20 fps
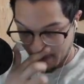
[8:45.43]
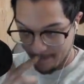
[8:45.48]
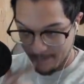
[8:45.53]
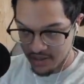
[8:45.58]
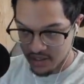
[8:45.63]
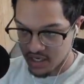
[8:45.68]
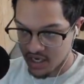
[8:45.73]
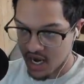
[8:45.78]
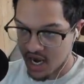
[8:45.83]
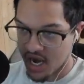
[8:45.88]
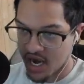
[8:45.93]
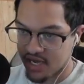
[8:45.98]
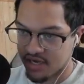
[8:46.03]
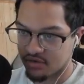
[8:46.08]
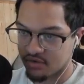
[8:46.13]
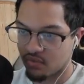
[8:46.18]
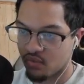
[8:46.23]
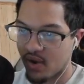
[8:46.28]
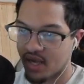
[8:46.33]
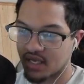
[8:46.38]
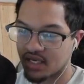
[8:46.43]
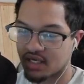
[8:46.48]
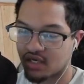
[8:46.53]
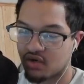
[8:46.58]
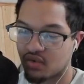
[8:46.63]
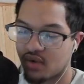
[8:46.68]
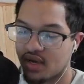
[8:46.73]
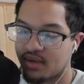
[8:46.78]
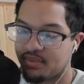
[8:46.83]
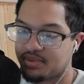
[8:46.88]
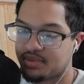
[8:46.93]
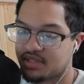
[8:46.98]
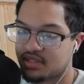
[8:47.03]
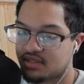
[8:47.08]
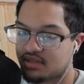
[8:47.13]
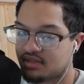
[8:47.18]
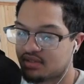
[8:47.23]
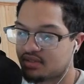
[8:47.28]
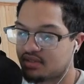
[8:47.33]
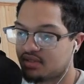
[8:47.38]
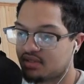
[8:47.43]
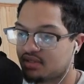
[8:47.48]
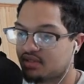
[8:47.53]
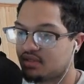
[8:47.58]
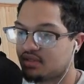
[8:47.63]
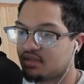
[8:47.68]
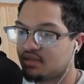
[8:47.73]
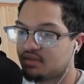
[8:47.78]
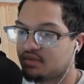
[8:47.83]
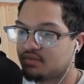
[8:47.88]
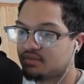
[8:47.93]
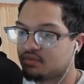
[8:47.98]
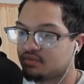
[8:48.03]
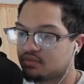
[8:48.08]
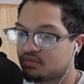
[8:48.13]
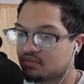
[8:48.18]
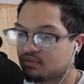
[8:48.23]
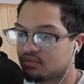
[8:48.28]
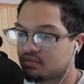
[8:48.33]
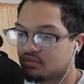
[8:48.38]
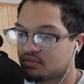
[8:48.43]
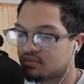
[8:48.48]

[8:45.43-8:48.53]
not well equipped. Hounds of the Empire.